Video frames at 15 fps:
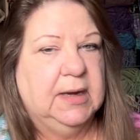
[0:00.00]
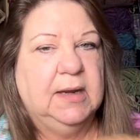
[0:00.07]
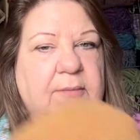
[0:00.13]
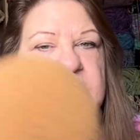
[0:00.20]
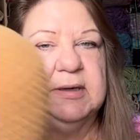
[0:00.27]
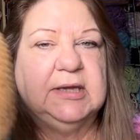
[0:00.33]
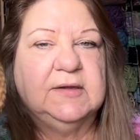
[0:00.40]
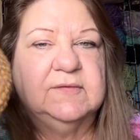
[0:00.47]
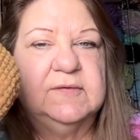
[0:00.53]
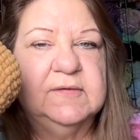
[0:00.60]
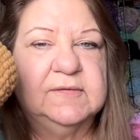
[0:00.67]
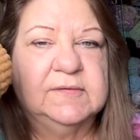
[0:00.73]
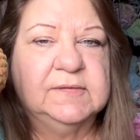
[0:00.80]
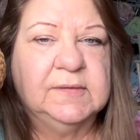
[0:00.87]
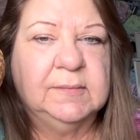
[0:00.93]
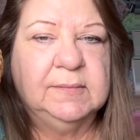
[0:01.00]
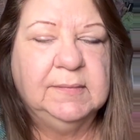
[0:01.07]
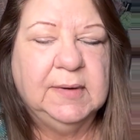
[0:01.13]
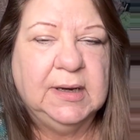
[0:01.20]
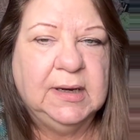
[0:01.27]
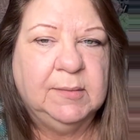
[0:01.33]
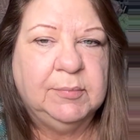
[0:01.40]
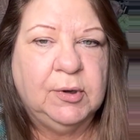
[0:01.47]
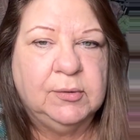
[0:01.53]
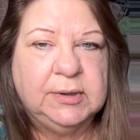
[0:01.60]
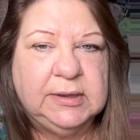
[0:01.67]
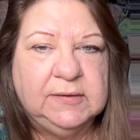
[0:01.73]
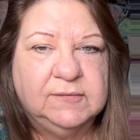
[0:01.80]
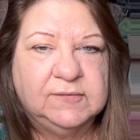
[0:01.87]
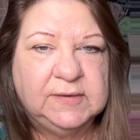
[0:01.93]
Because this is a
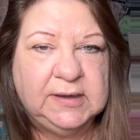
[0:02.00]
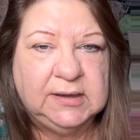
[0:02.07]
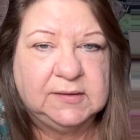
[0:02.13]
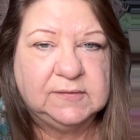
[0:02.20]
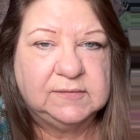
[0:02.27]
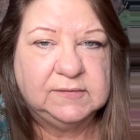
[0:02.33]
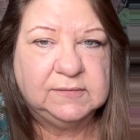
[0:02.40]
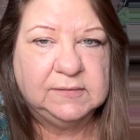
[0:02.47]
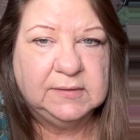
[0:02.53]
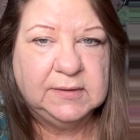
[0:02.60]
bulky 6,